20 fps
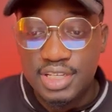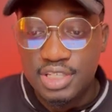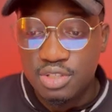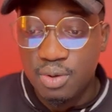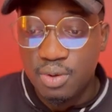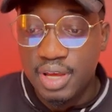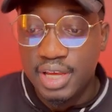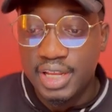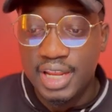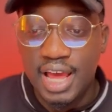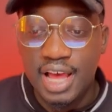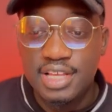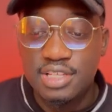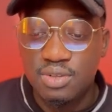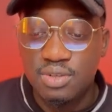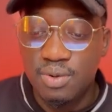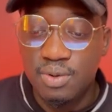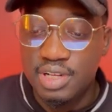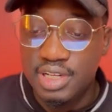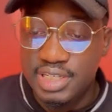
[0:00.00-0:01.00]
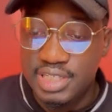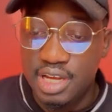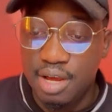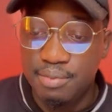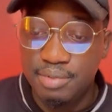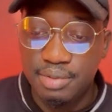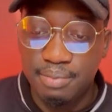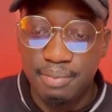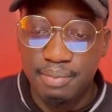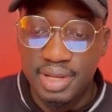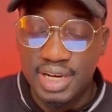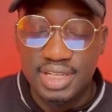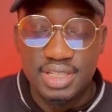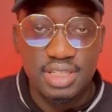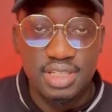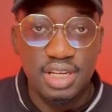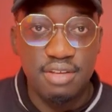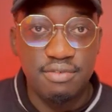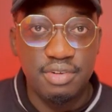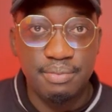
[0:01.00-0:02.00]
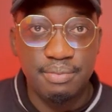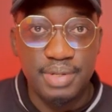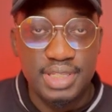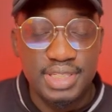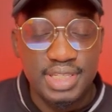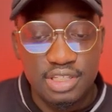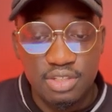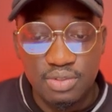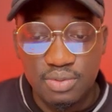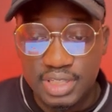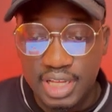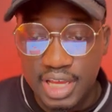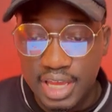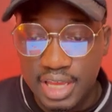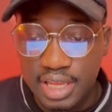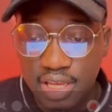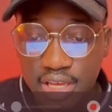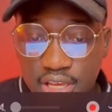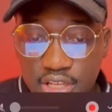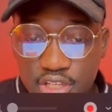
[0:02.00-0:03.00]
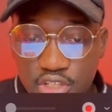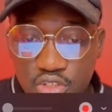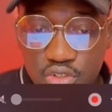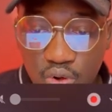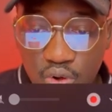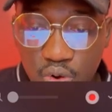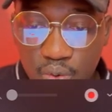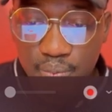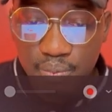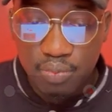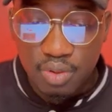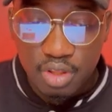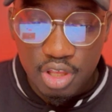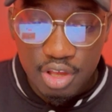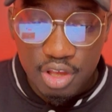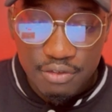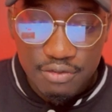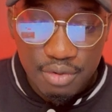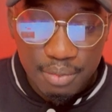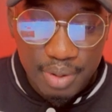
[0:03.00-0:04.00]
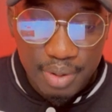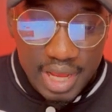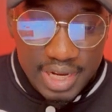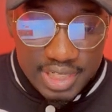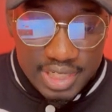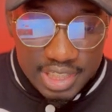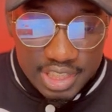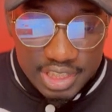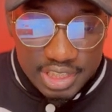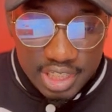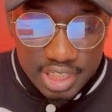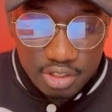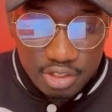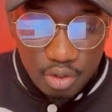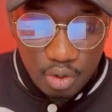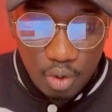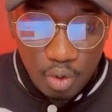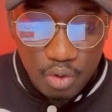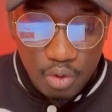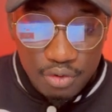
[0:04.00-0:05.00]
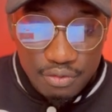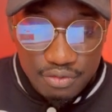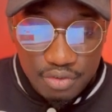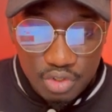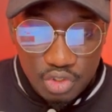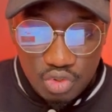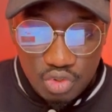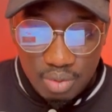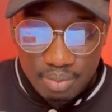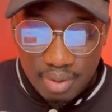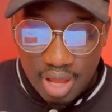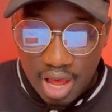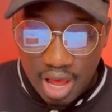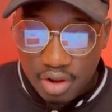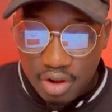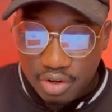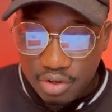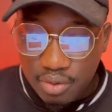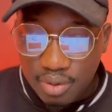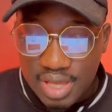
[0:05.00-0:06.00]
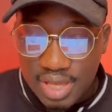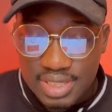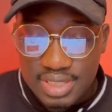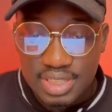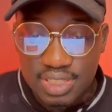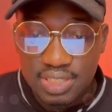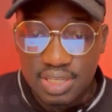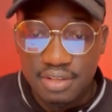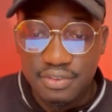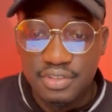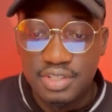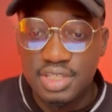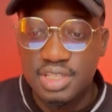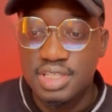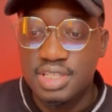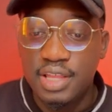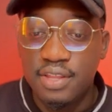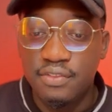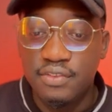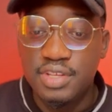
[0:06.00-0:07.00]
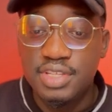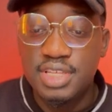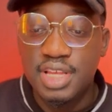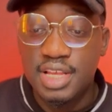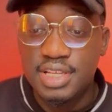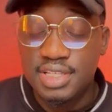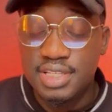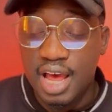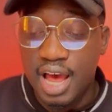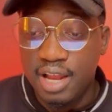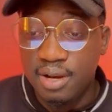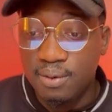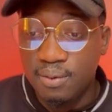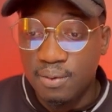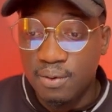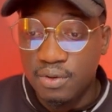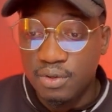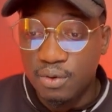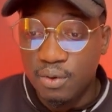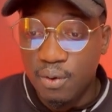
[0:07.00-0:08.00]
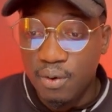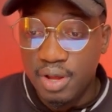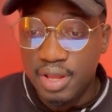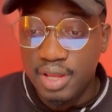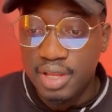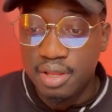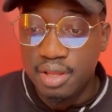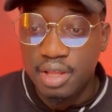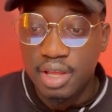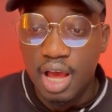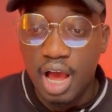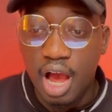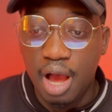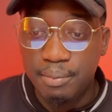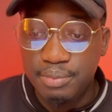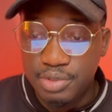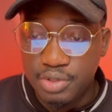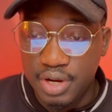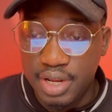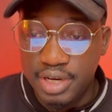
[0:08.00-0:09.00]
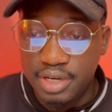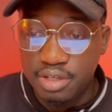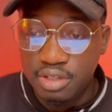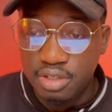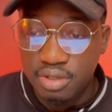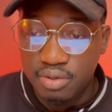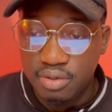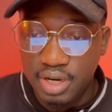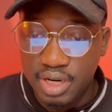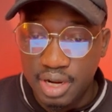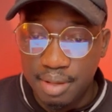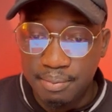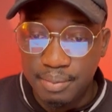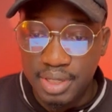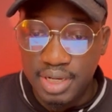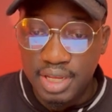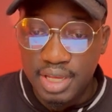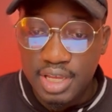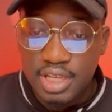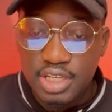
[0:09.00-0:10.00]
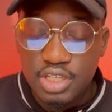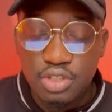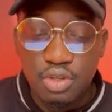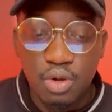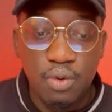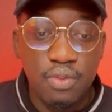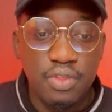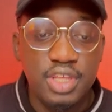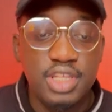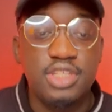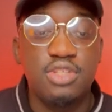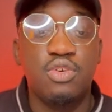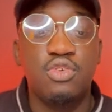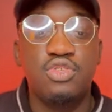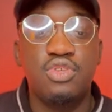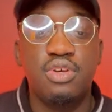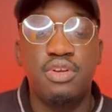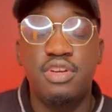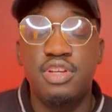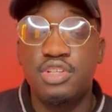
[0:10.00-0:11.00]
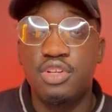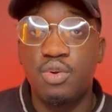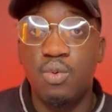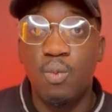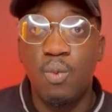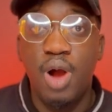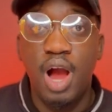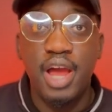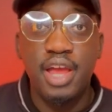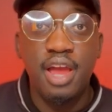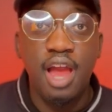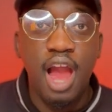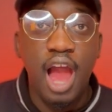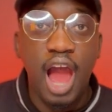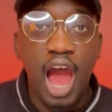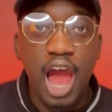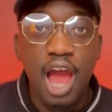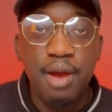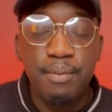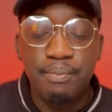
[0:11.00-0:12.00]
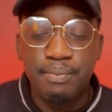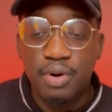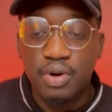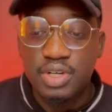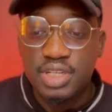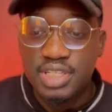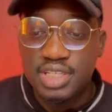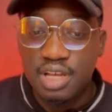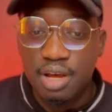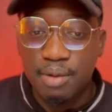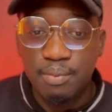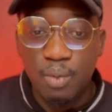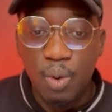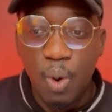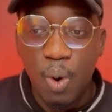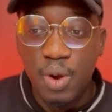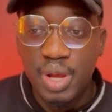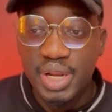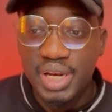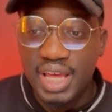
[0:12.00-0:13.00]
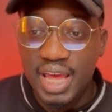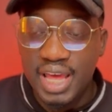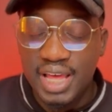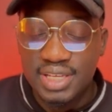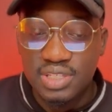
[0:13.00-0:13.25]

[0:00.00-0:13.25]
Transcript: token has only dumped minus 11% today. So if you pay attention, or if you zoom out, you can see that this is an ongoing uptrend. You know what I mean? So this is also a reason why I bought some CoinEx